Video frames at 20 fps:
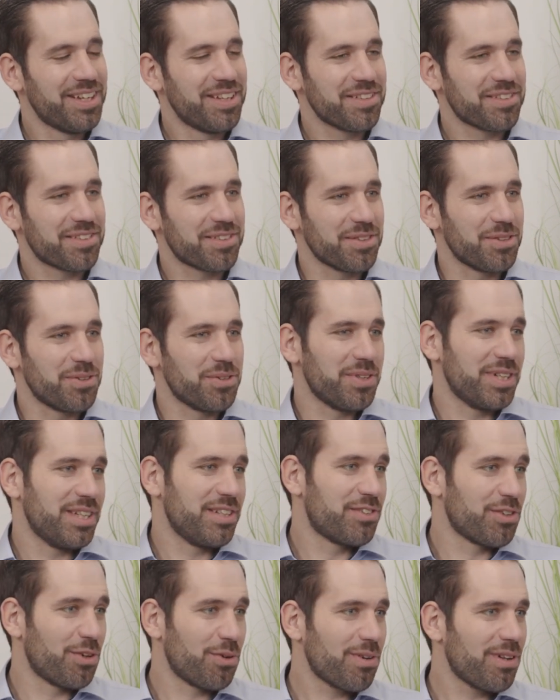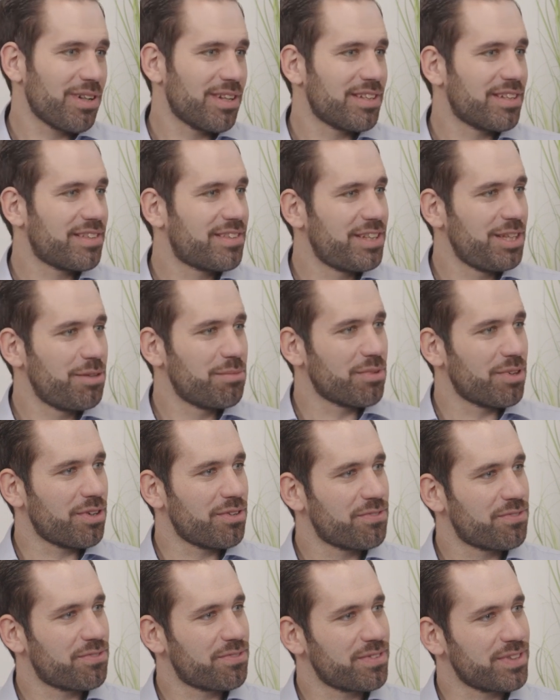So in total, the team
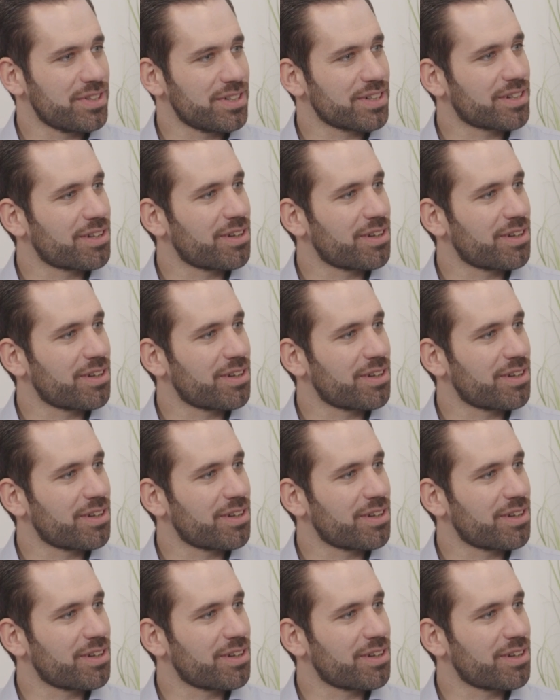of uh,